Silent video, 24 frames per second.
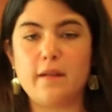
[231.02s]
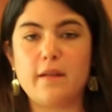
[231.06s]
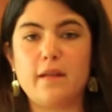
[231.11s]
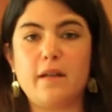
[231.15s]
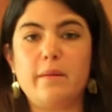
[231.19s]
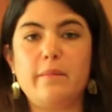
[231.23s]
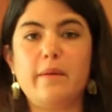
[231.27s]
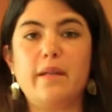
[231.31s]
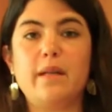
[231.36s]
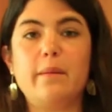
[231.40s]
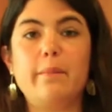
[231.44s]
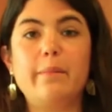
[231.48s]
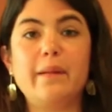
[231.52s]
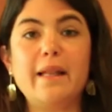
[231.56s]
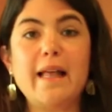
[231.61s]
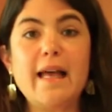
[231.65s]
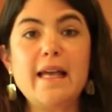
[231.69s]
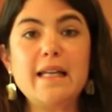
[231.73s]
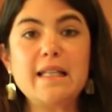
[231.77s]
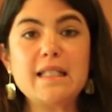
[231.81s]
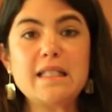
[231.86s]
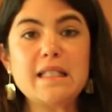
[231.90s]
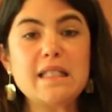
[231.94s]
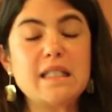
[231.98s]
Then I'm going to
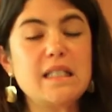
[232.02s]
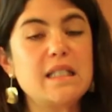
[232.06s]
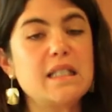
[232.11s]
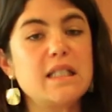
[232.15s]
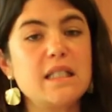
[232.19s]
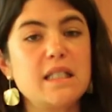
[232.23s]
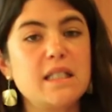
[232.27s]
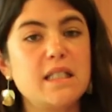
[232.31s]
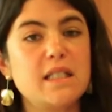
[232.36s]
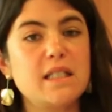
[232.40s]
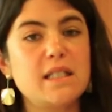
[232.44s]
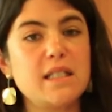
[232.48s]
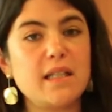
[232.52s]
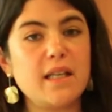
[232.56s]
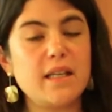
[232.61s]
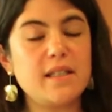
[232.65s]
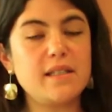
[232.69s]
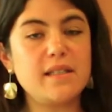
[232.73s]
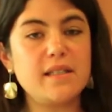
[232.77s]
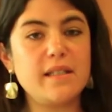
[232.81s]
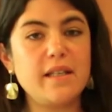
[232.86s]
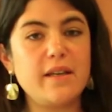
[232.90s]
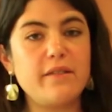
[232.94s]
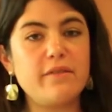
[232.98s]
blend until I
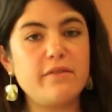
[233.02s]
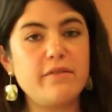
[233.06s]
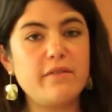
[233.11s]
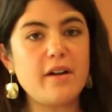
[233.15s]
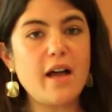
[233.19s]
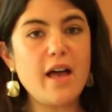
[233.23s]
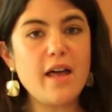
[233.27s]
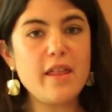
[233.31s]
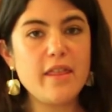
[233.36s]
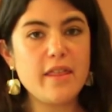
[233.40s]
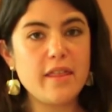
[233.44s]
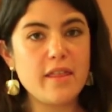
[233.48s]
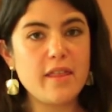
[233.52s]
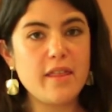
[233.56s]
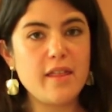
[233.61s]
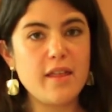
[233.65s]
see it froth